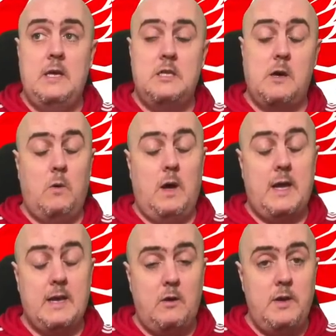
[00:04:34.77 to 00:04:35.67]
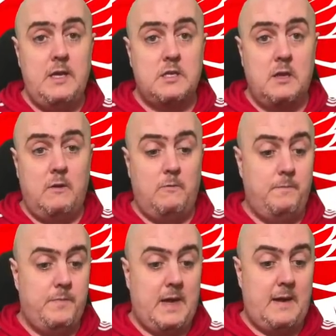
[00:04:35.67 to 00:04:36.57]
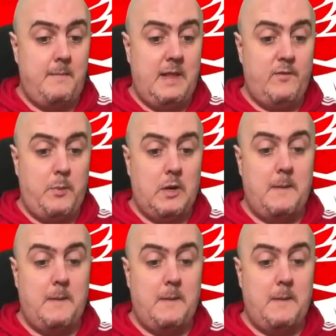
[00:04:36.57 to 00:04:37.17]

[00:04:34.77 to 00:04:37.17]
So I can only assume that Liverpool